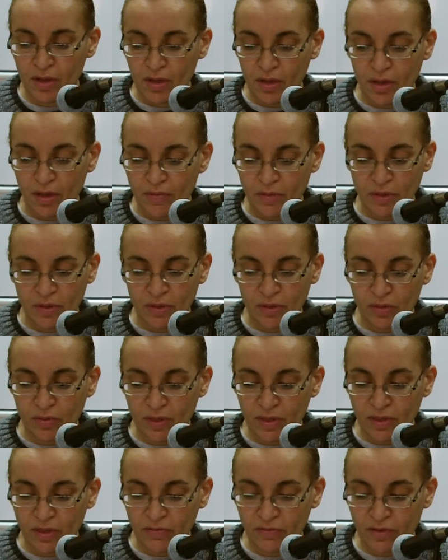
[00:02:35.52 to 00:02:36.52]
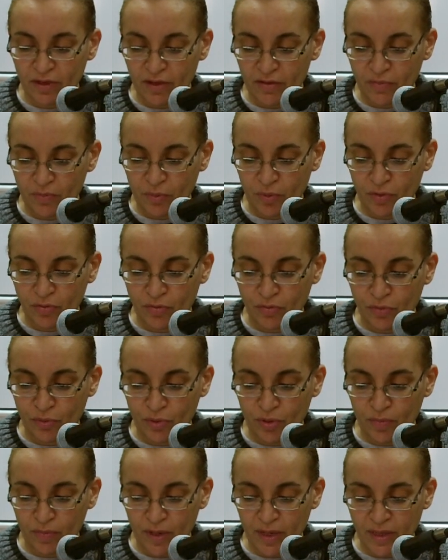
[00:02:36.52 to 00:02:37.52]

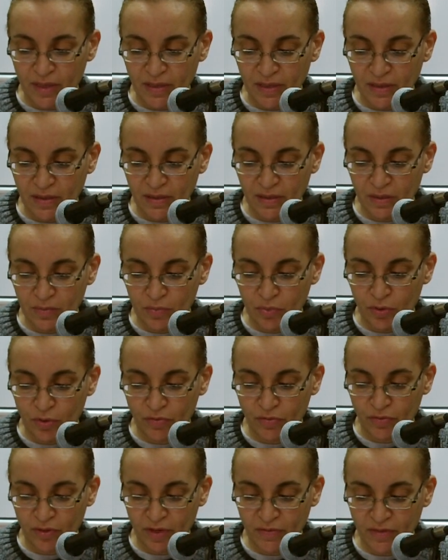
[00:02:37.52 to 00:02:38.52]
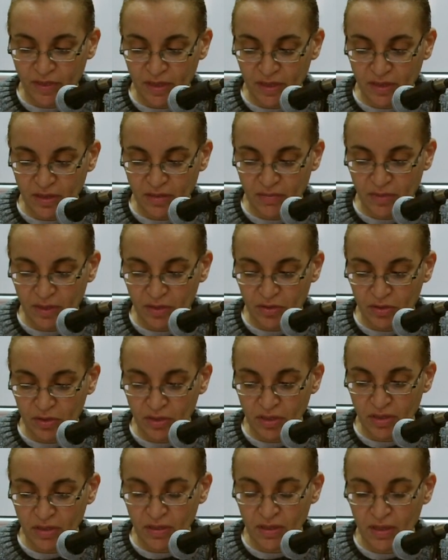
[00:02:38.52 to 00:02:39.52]
25.4 by 16.5
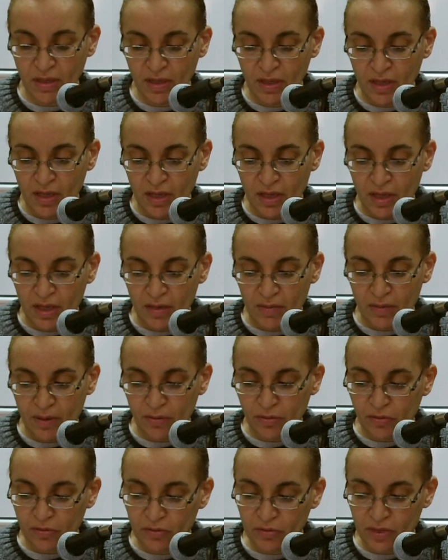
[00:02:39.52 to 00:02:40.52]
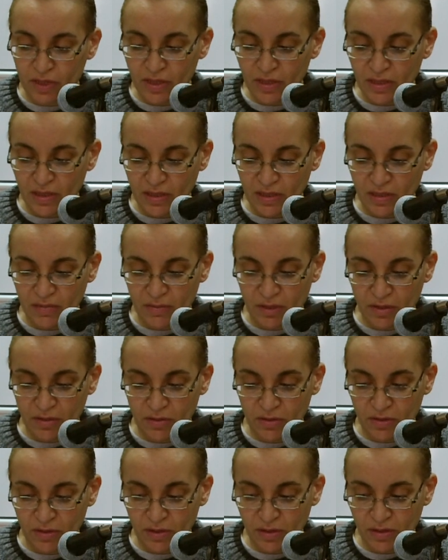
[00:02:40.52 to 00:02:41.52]
centimeters, and about 3
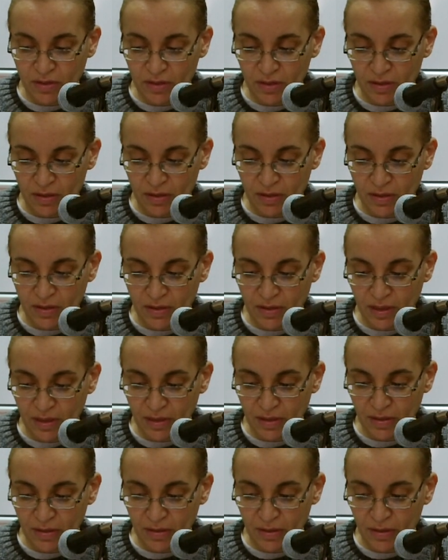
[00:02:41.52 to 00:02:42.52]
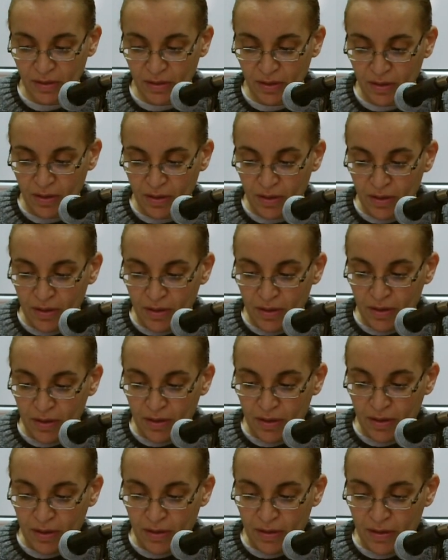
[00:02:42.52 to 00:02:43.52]
centimeters thick.
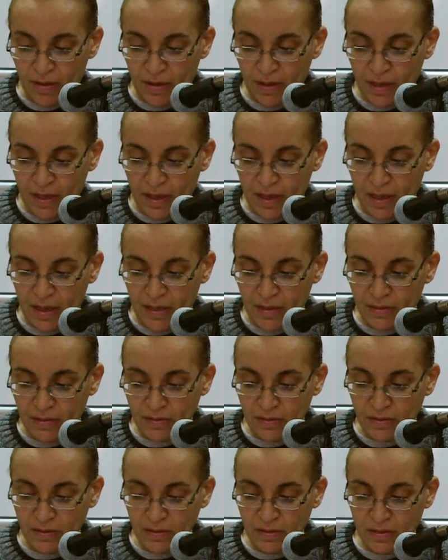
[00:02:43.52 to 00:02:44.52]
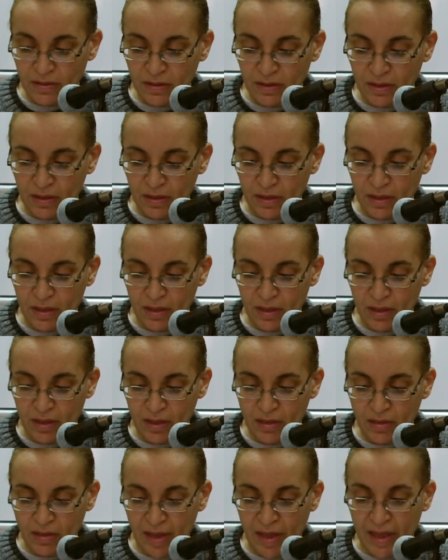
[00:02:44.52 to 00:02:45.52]
And
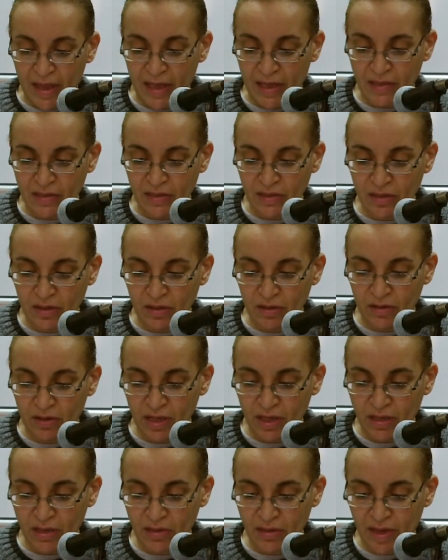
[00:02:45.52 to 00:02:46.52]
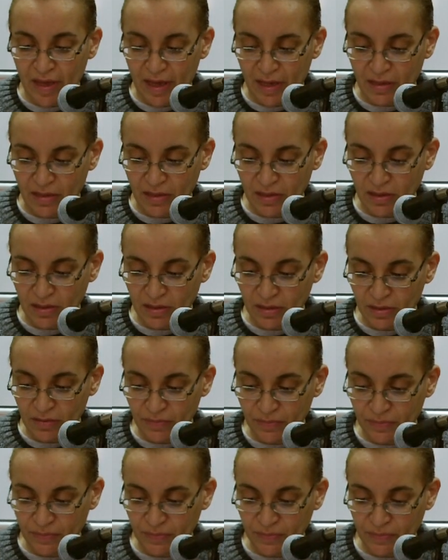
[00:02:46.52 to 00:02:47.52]
it has a Greek text.
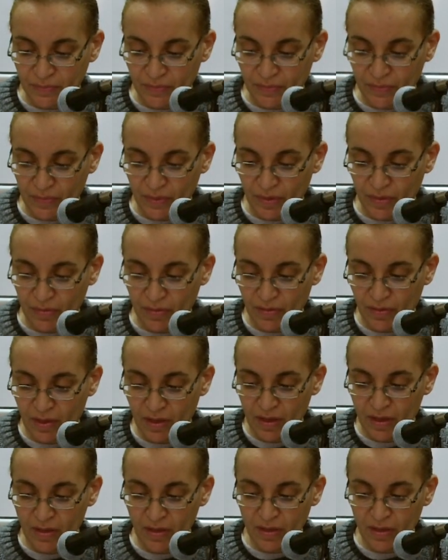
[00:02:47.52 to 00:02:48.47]
Okay.